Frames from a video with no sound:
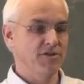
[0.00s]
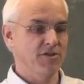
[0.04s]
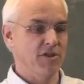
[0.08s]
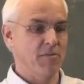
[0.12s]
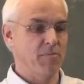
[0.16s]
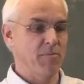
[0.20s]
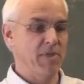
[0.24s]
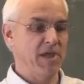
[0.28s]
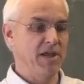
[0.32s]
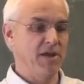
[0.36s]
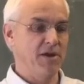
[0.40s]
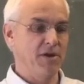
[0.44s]

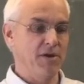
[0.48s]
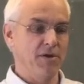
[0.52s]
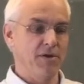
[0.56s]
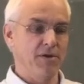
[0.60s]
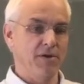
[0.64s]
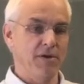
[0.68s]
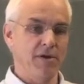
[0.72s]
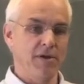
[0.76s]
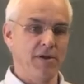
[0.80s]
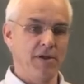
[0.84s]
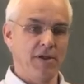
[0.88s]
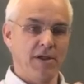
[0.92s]
So the
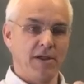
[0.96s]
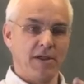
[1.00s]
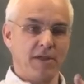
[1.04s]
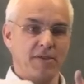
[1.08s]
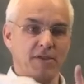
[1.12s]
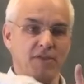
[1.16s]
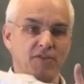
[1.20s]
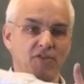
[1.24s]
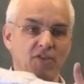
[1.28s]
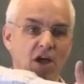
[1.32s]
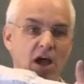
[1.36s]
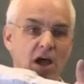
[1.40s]
bigger
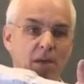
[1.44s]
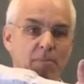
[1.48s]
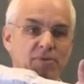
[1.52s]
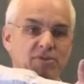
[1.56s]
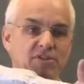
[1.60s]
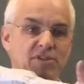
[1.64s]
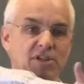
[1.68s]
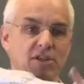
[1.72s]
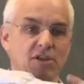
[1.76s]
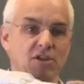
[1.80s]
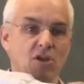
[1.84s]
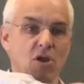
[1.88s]
this
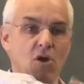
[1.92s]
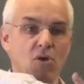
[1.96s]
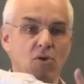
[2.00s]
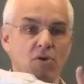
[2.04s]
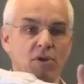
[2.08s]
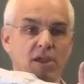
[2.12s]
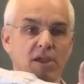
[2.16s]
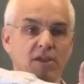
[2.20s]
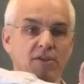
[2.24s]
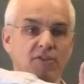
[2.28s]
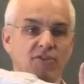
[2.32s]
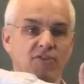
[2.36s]
opposite
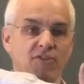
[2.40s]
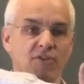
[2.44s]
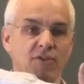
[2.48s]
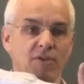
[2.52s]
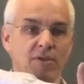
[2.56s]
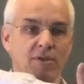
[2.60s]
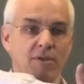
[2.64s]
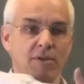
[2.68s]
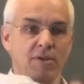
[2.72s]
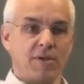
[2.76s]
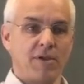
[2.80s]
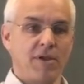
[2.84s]
cone is,
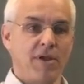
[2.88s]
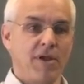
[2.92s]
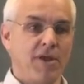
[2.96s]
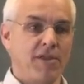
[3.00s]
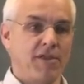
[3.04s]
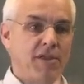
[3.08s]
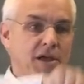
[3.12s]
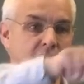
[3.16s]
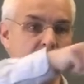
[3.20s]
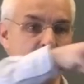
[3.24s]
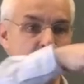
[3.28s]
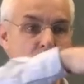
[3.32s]

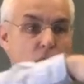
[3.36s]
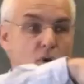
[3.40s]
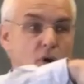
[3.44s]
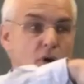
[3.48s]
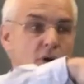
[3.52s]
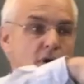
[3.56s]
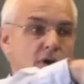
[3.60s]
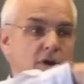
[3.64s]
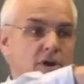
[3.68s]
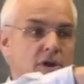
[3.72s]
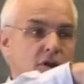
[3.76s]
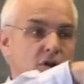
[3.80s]
the
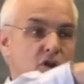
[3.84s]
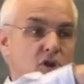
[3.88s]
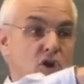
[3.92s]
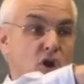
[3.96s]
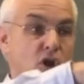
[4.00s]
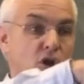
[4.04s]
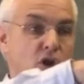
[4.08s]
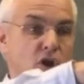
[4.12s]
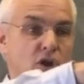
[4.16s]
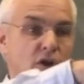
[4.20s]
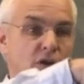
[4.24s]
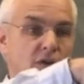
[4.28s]
more
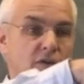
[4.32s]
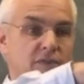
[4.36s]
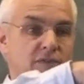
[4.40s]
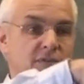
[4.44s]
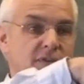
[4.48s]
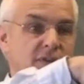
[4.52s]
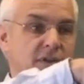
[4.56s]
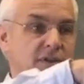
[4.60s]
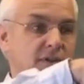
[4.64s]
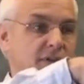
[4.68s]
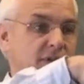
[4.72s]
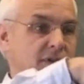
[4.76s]

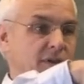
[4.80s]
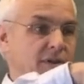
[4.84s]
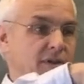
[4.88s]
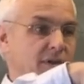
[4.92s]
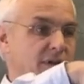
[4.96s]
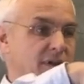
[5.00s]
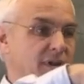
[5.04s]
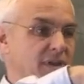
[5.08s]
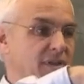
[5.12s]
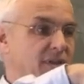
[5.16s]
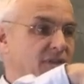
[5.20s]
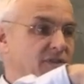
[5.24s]
curved
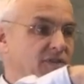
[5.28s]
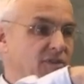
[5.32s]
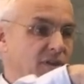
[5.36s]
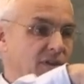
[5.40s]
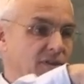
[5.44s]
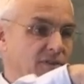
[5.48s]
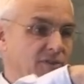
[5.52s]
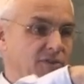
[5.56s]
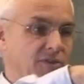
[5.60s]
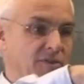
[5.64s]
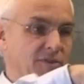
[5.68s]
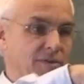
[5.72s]
this
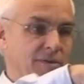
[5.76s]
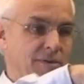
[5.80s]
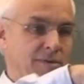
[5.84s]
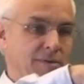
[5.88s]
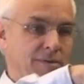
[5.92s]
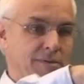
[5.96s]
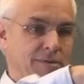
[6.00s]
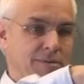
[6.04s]
is.